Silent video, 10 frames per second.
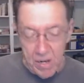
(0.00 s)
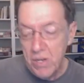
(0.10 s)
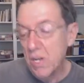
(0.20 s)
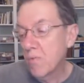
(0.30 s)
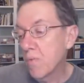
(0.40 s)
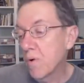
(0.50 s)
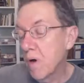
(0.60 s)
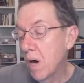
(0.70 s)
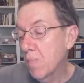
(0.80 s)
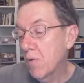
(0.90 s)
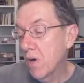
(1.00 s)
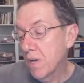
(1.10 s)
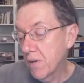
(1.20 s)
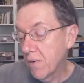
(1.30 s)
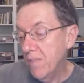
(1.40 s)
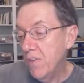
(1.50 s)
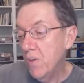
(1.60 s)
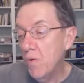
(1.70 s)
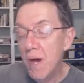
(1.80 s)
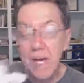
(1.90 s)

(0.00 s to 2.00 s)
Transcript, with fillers: a little uh, product review.